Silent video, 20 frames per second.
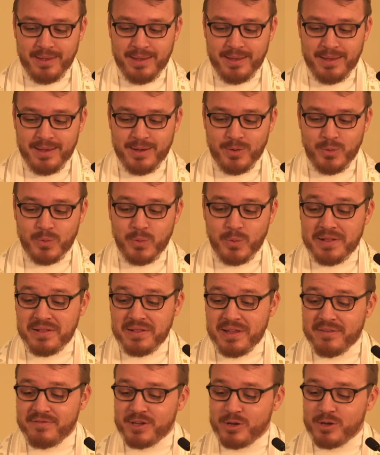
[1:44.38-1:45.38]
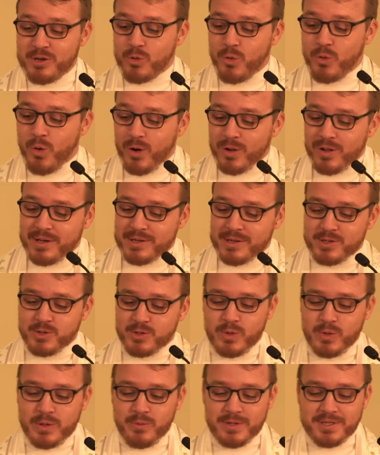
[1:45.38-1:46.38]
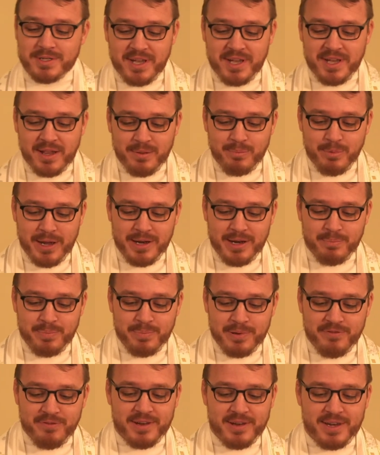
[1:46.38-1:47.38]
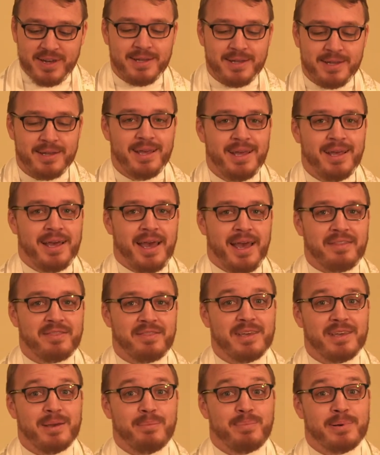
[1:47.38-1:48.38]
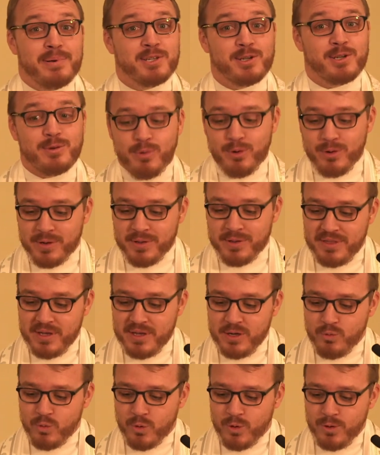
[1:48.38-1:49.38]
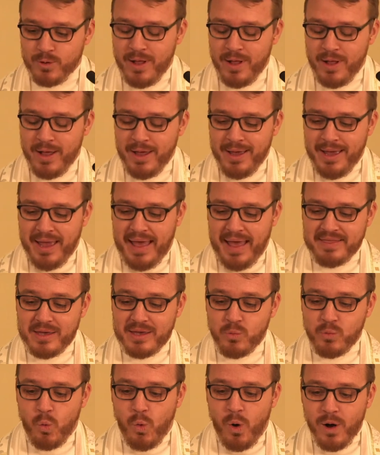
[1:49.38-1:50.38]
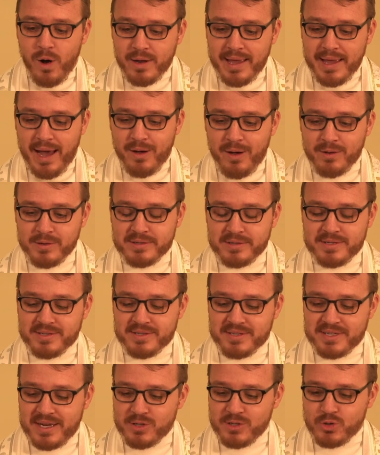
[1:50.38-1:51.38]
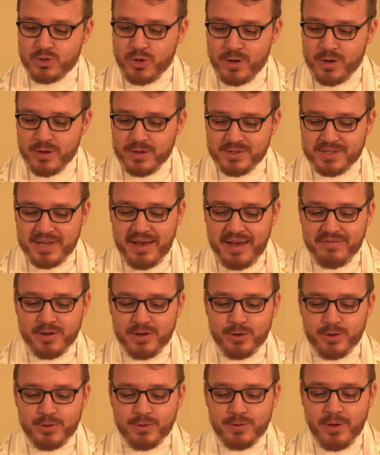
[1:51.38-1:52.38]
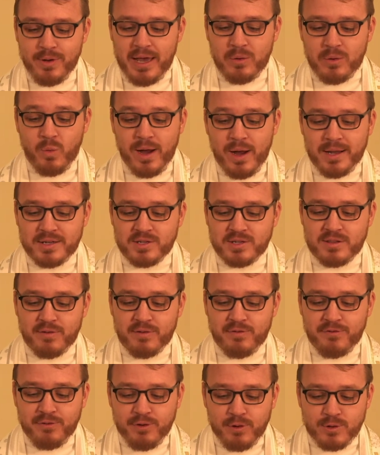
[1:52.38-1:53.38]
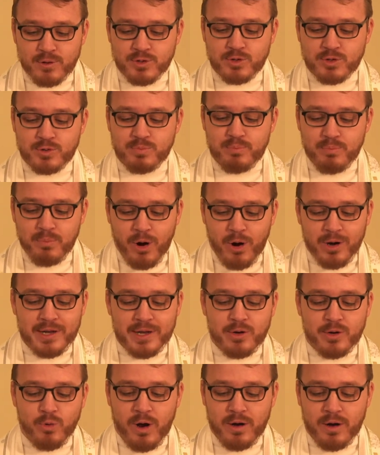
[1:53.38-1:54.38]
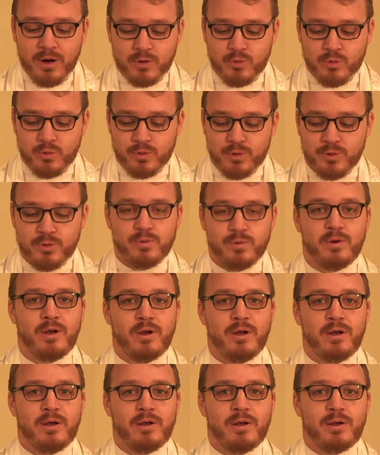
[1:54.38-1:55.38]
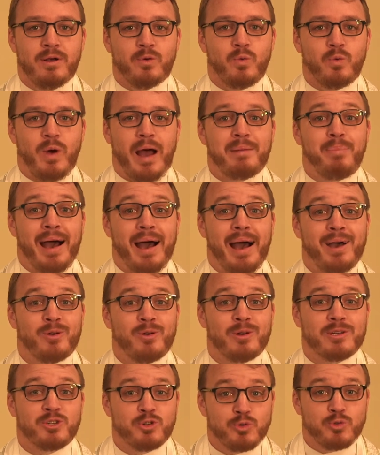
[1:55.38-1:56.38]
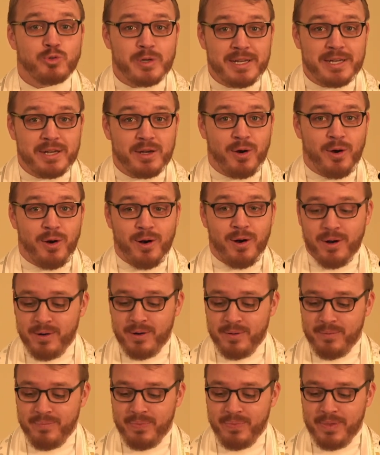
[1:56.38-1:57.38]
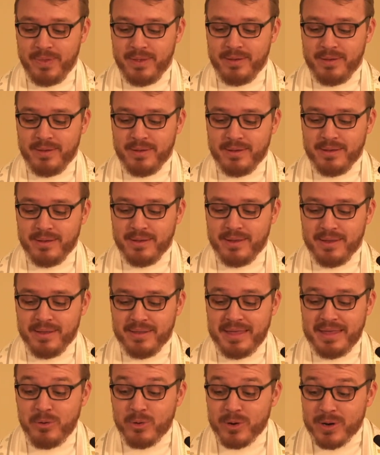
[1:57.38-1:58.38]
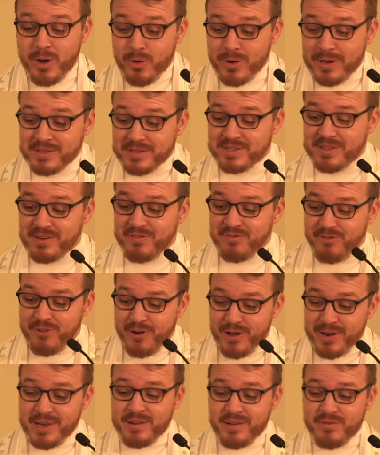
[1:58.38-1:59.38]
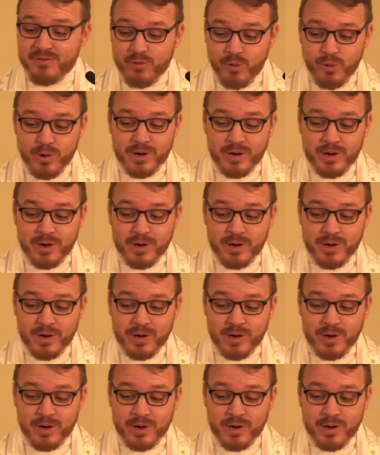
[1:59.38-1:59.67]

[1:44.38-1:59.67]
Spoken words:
When we lived in New Orleans, we would celebrate Epiphany at the Episcopal Cathedral and then walk out to St. Charles Avenue and watch the first Mardi Gras crew ride by on a streetcar. They were known as the Funny 40